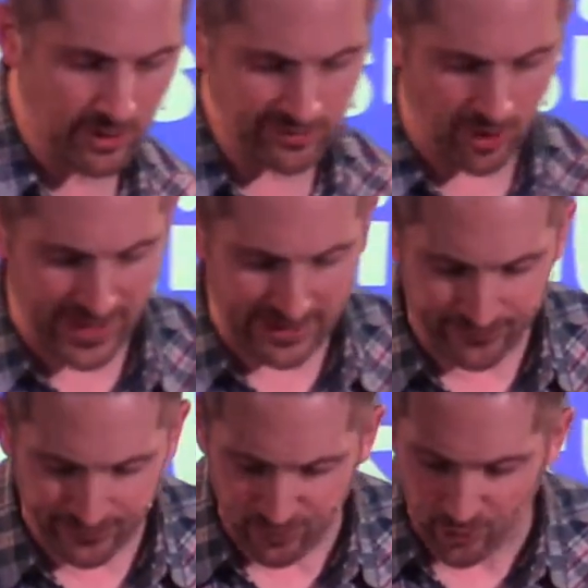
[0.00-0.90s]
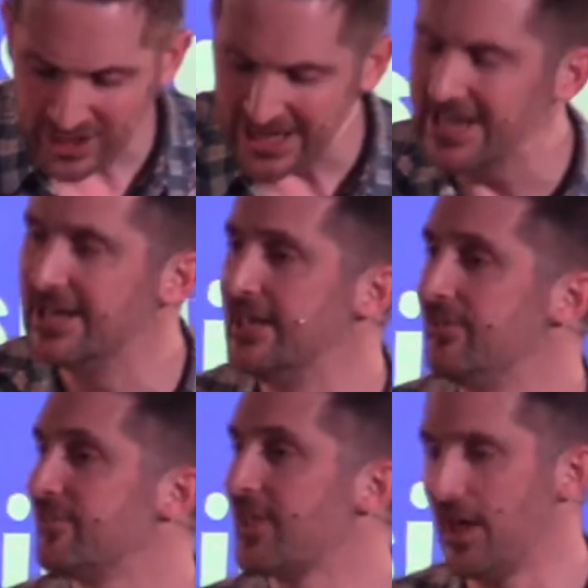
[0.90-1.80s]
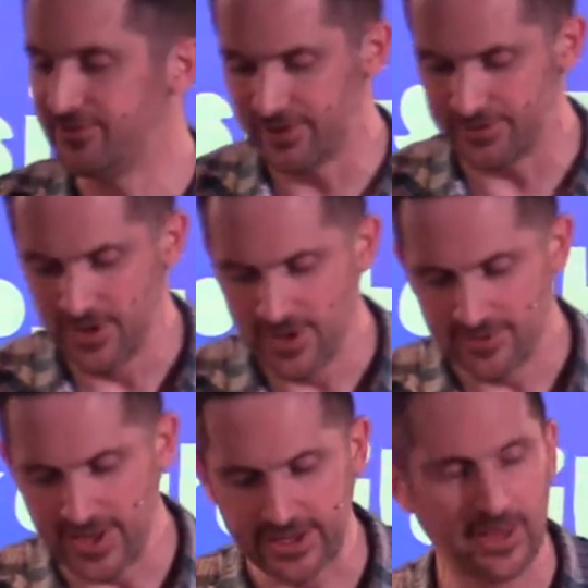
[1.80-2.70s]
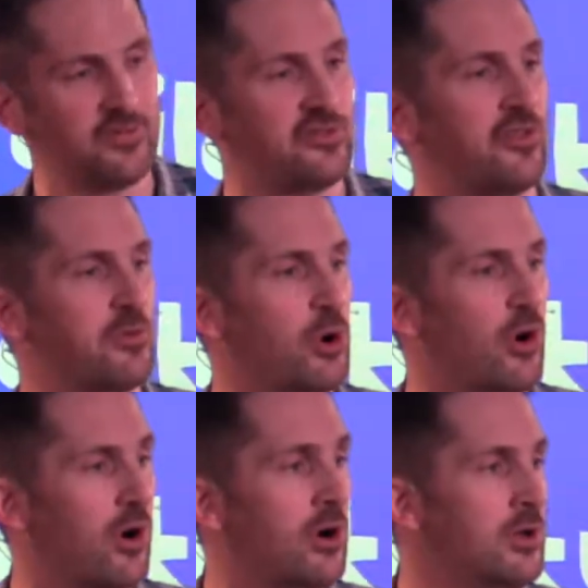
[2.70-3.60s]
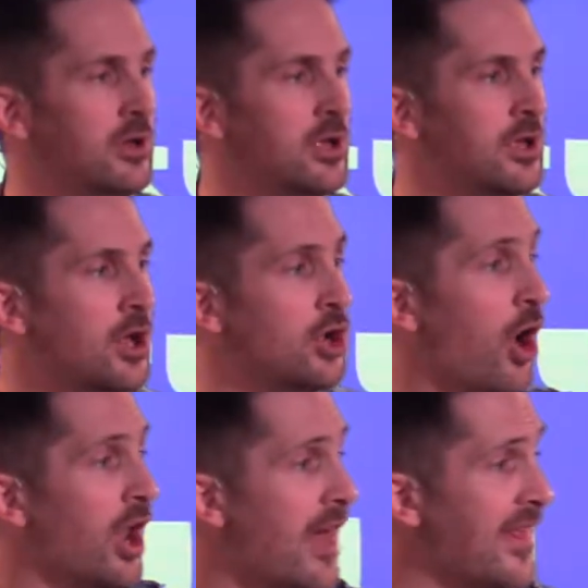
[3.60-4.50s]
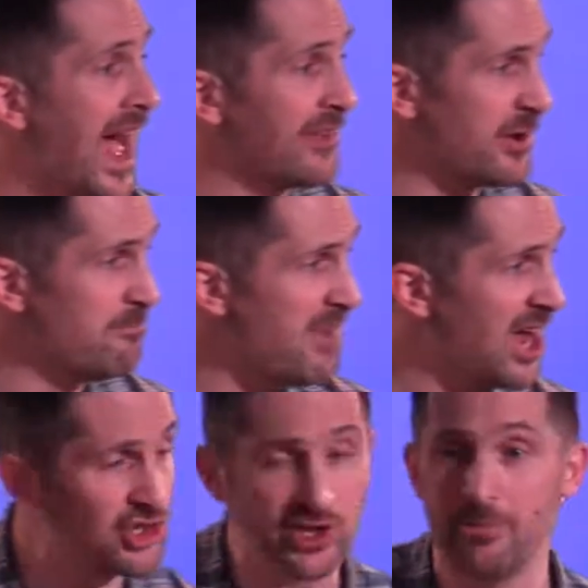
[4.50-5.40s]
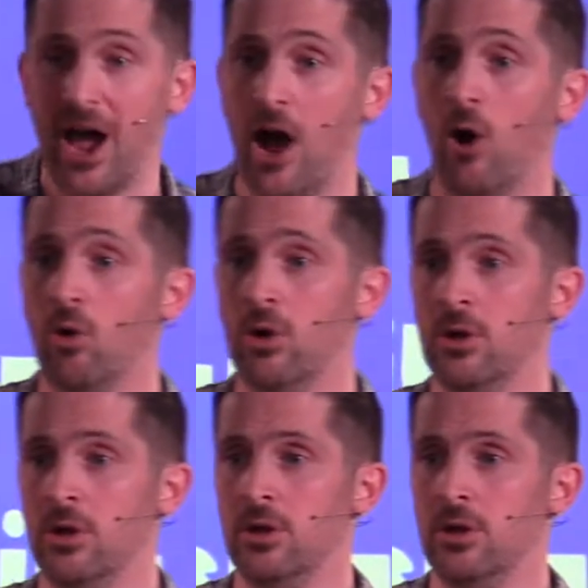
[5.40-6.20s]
he goes on, they freely scattered their gifts to the poor. Not like they had to measure them out.